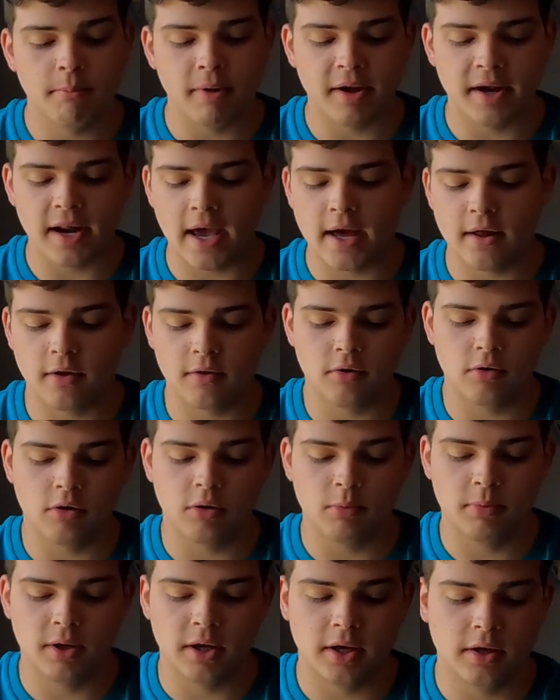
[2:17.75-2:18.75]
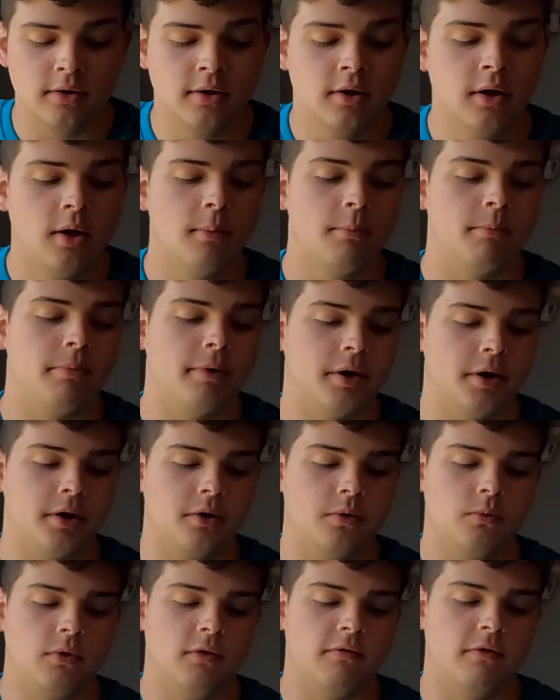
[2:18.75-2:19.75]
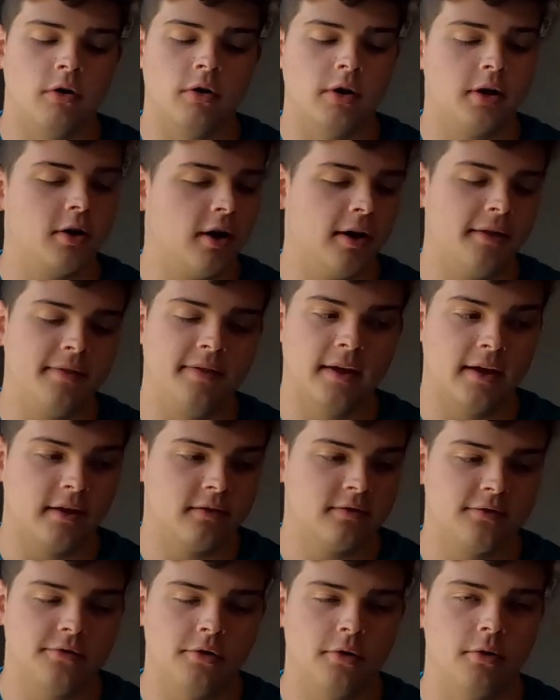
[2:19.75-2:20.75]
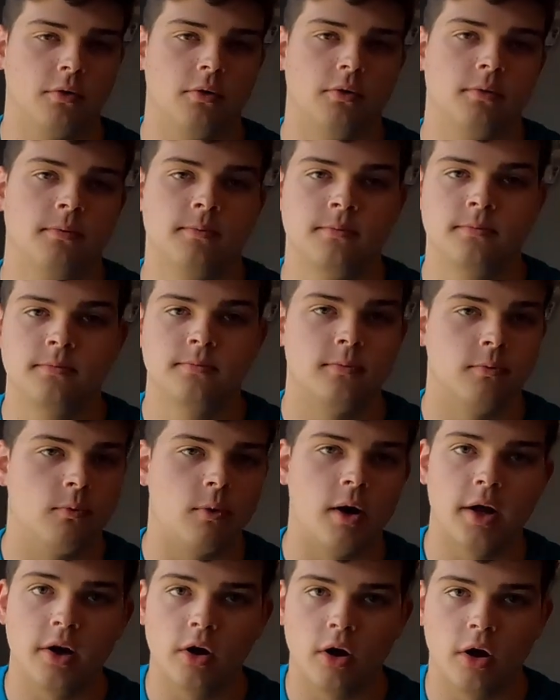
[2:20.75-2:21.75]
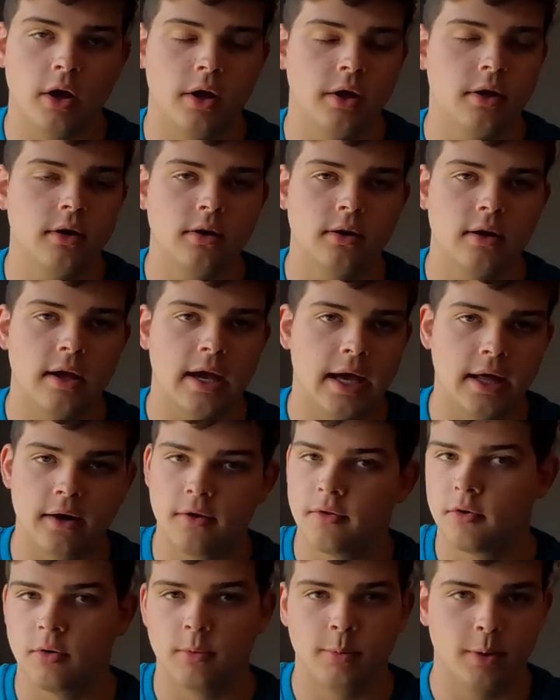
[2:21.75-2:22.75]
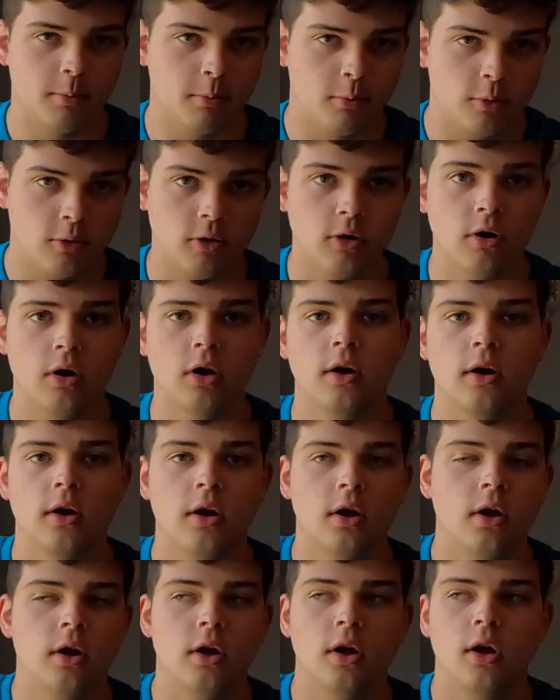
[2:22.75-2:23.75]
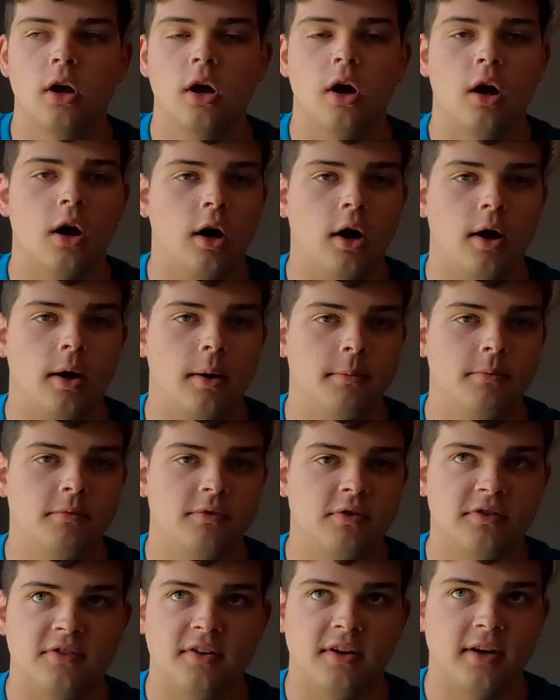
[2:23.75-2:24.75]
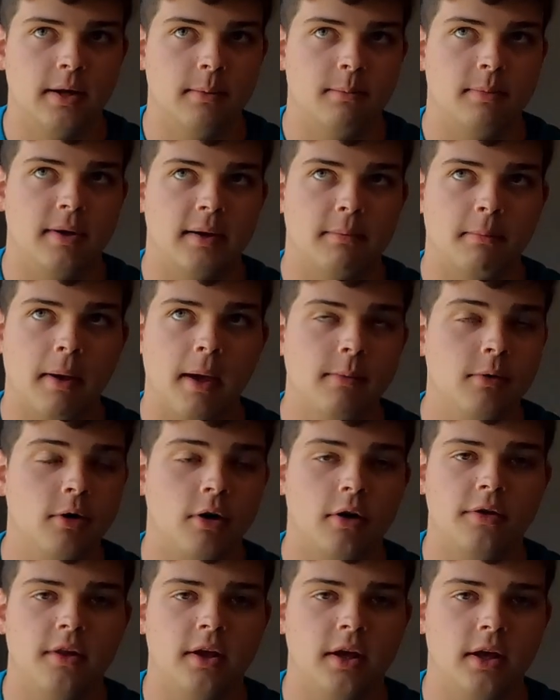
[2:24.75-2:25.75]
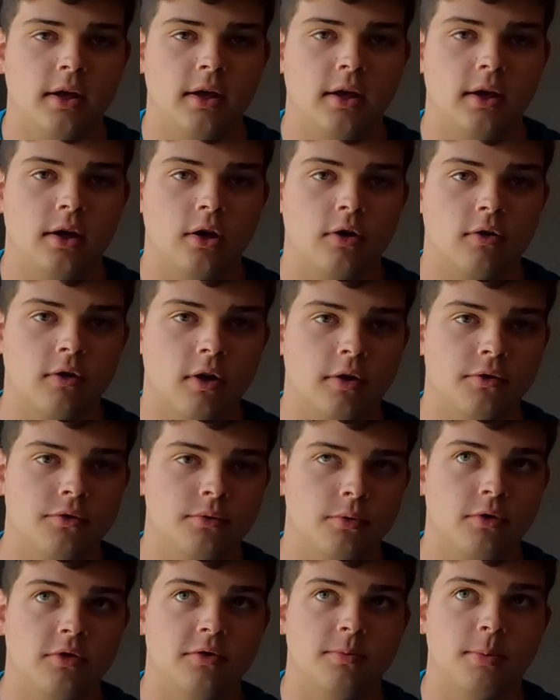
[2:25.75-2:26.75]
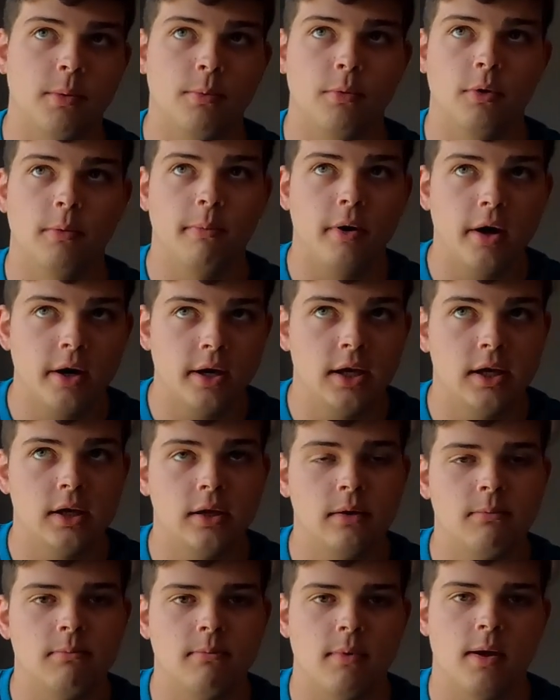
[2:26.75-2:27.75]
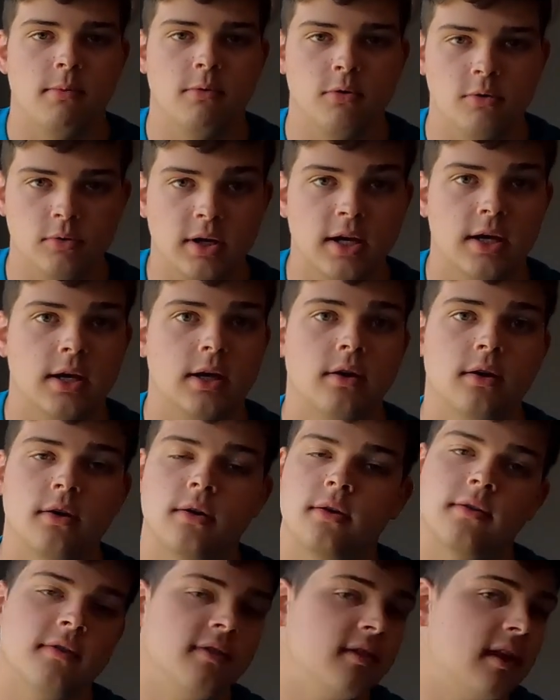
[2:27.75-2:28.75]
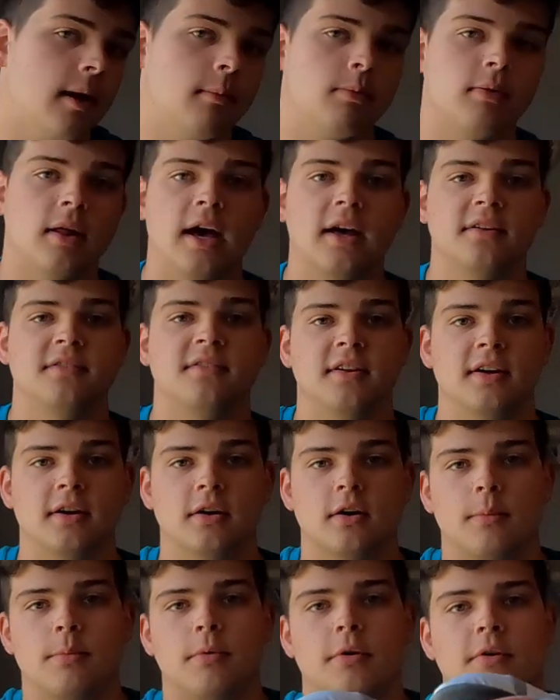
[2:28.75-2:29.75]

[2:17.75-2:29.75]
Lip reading: might add a little bit, but we've already got this, so why not add a little bit more? Just a nitpick, maybe on the gloves where you spend more money, maybe you get that plastic